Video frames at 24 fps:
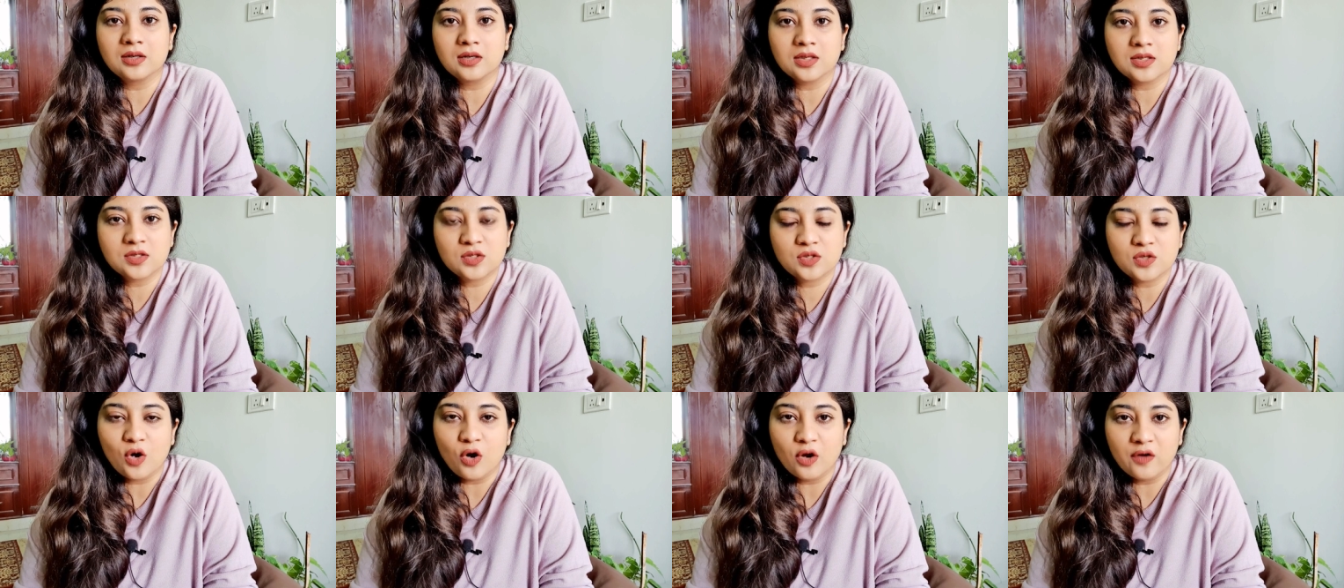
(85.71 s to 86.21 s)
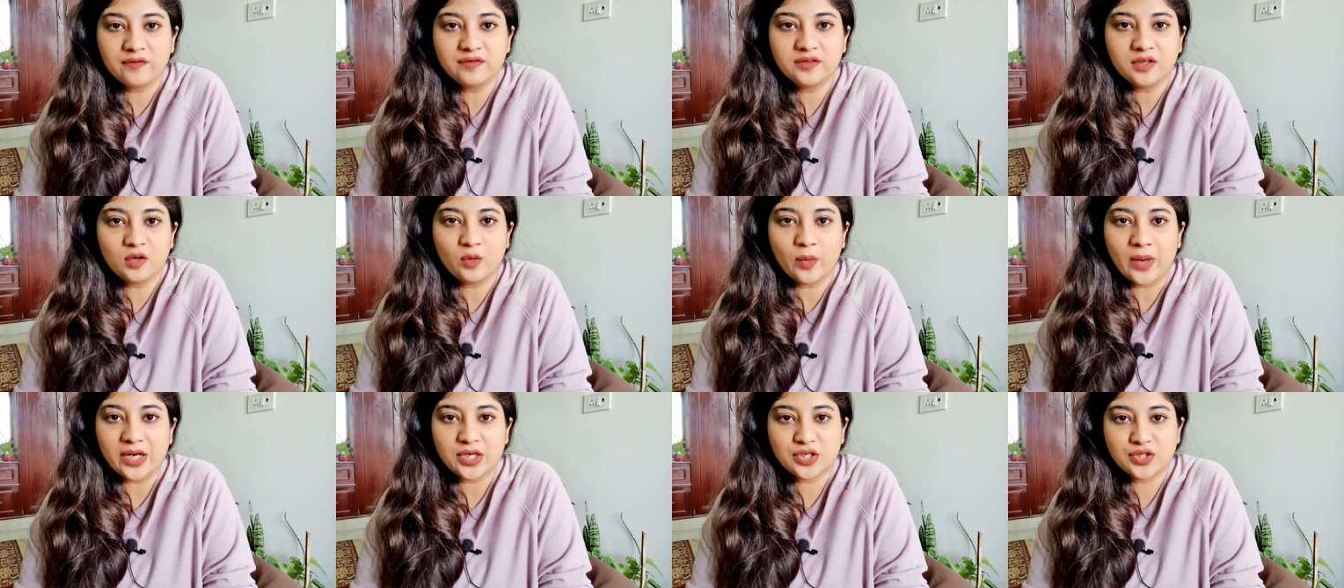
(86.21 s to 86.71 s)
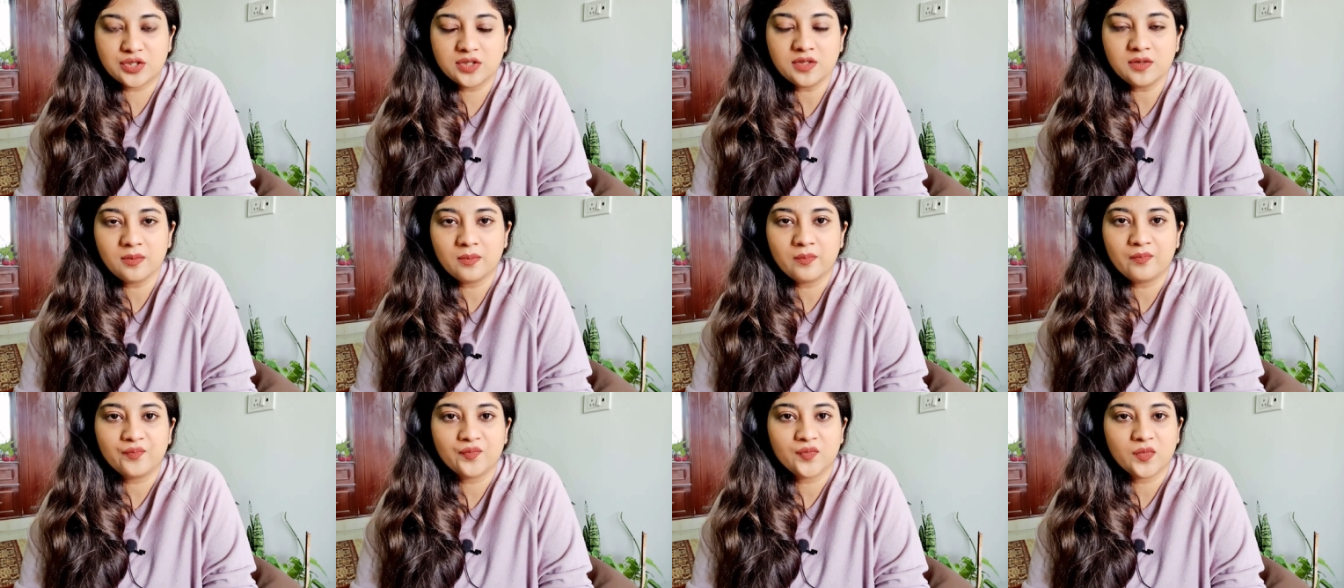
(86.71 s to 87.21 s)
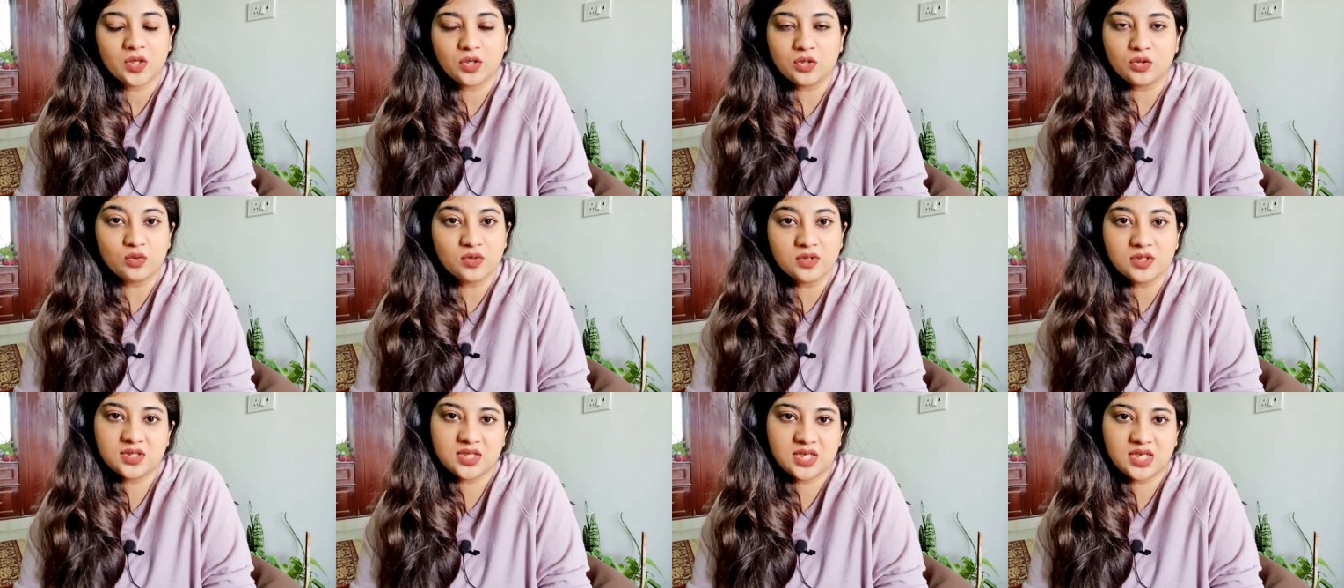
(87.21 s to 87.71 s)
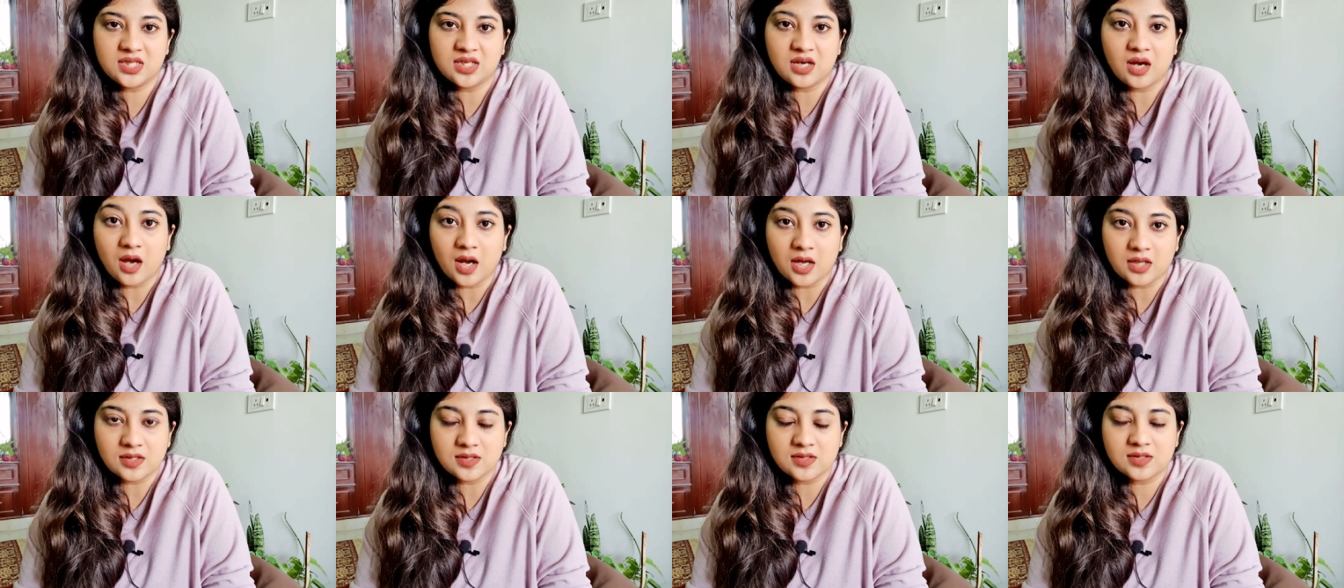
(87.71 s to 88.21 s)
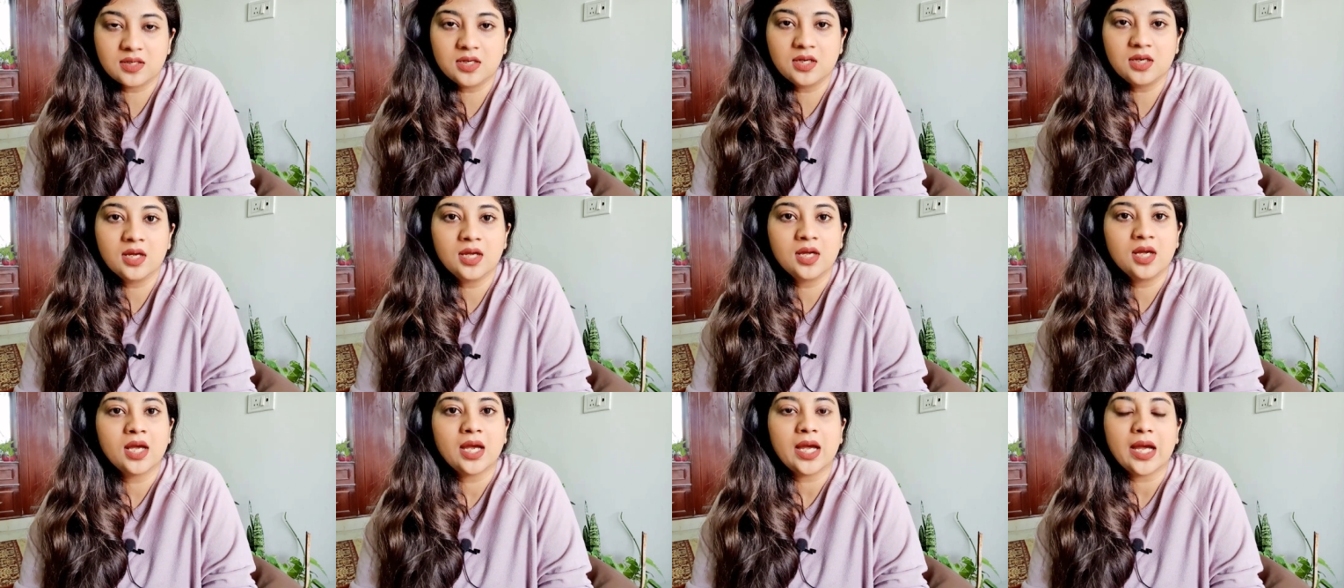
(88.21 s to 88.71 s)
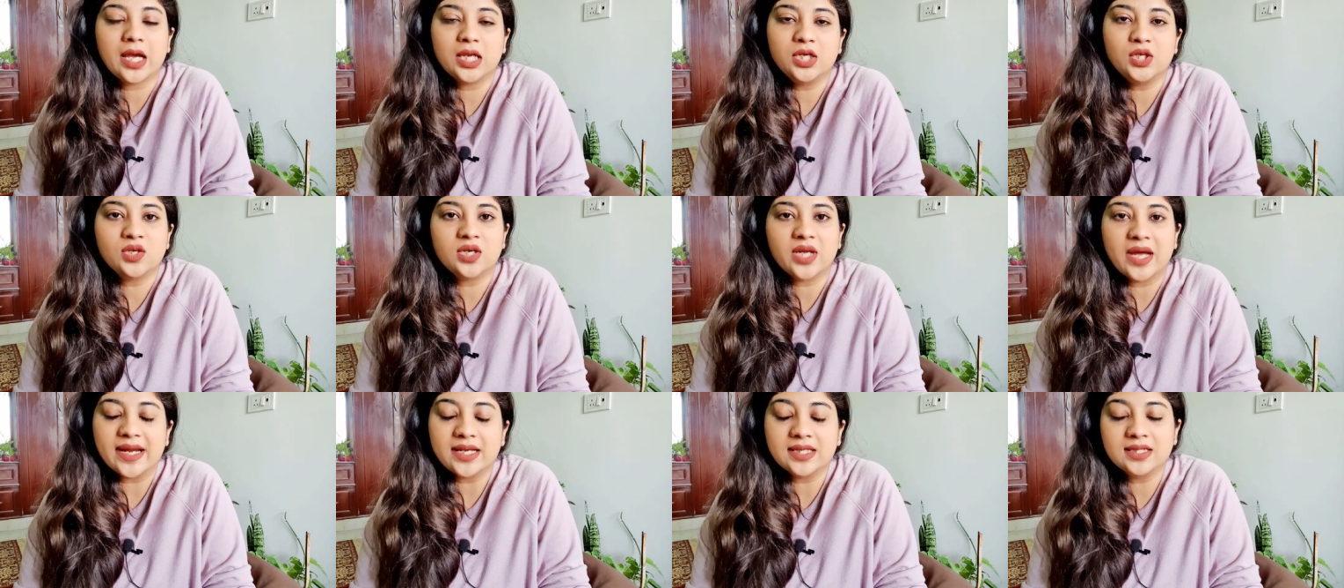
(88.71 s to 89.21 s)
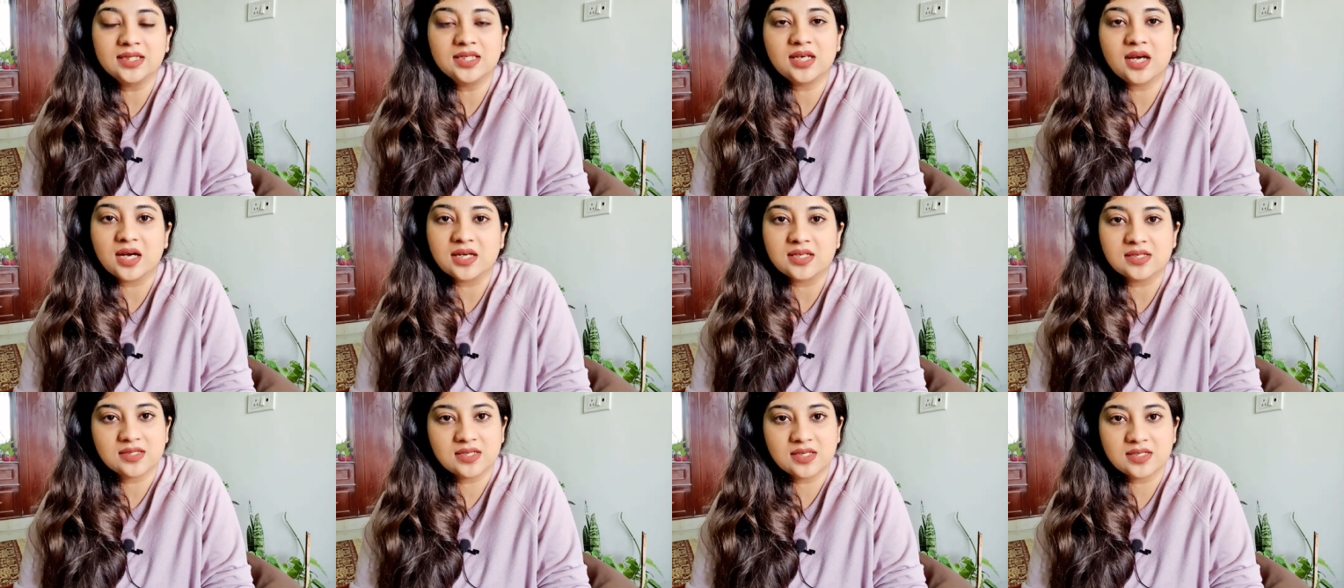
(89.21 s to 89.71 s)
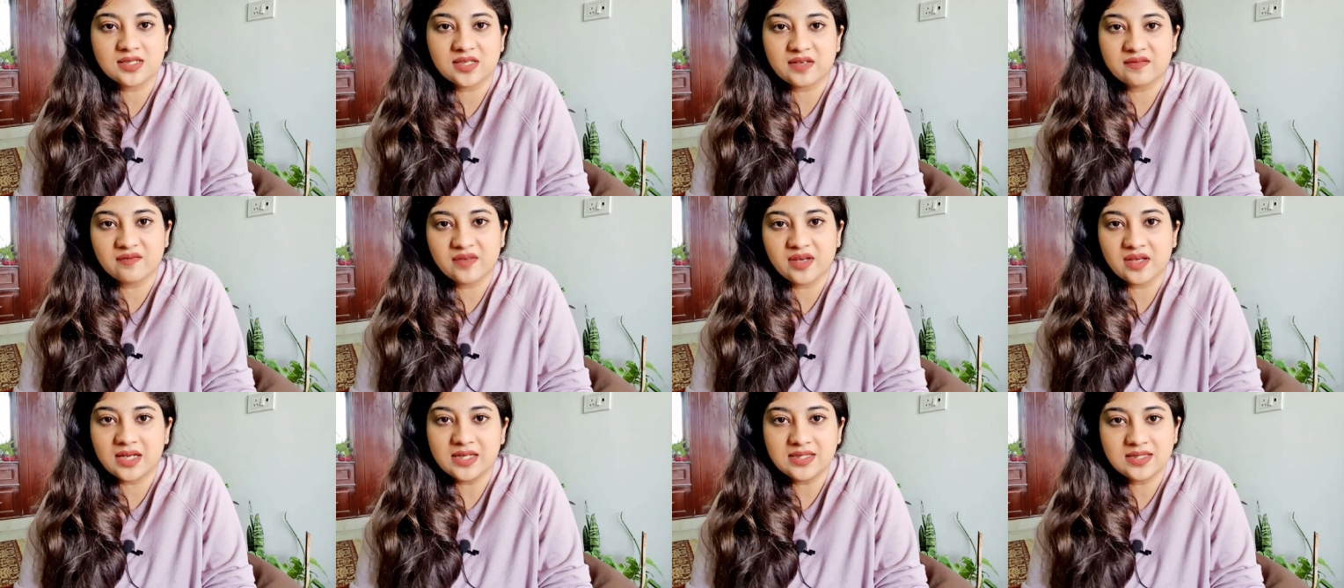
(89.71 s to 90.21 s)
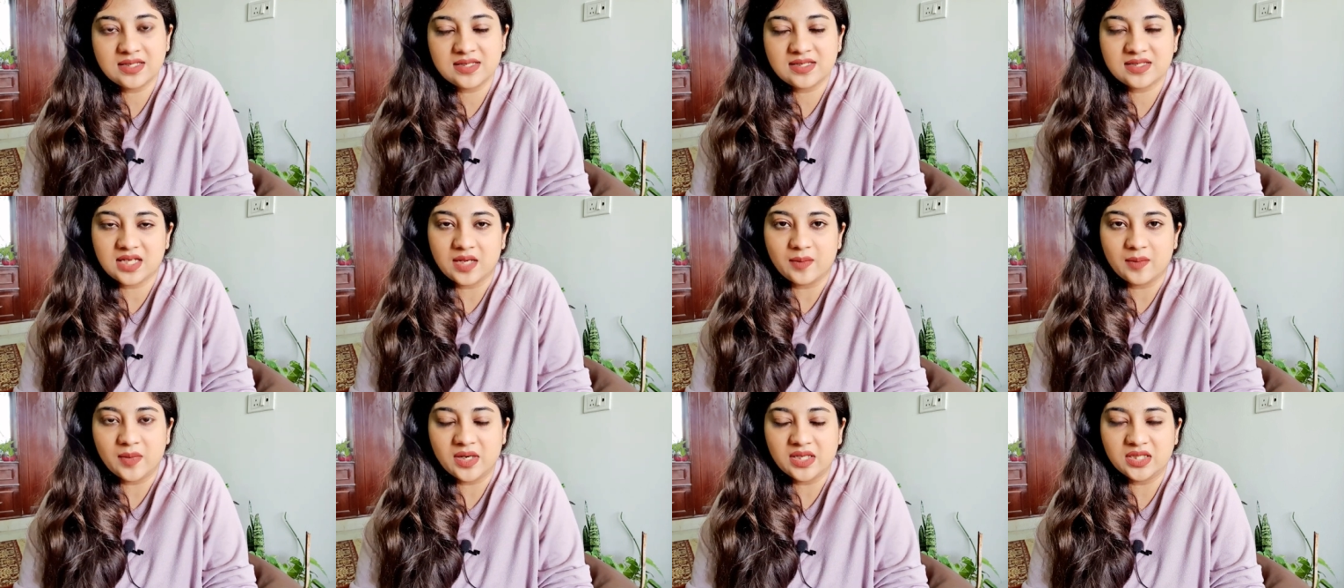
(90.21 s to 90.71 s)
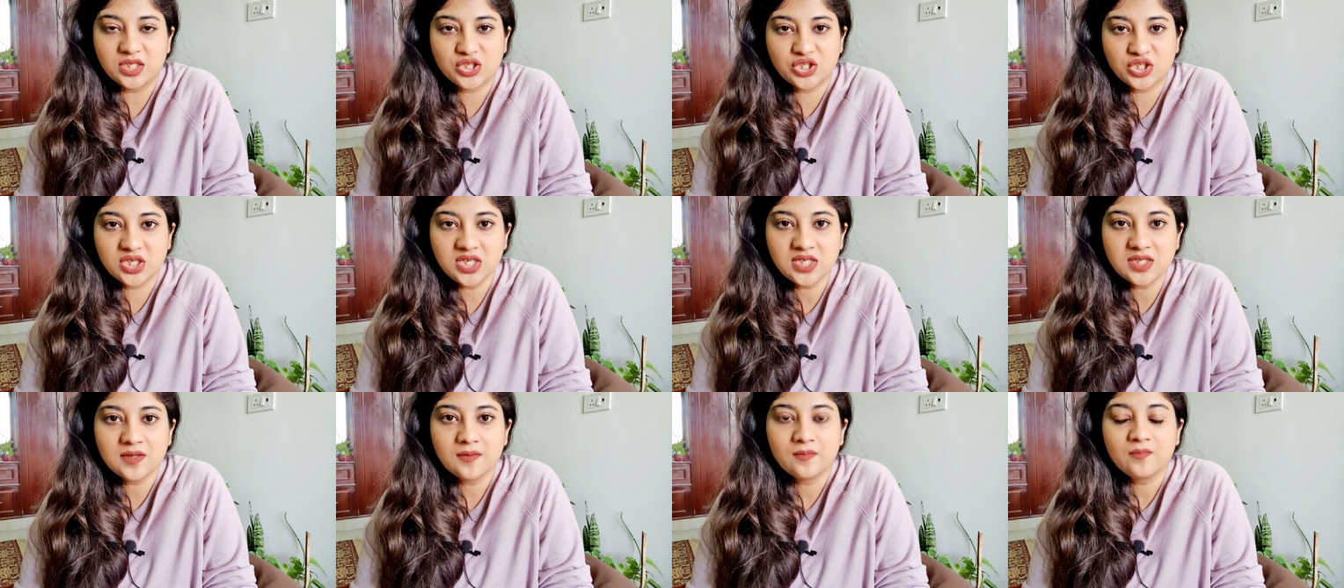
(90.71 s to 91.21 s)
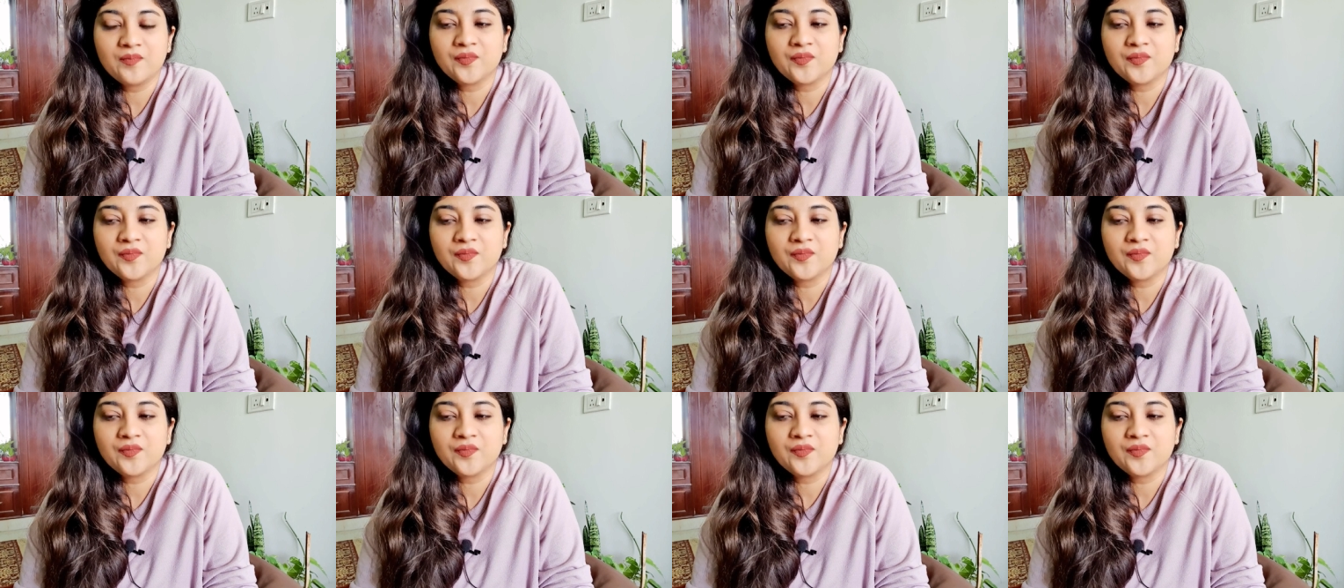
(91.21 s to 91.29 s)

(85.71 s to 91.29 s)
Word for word: solve the question don't see the answer and you write the answer somewhere else in some other sheet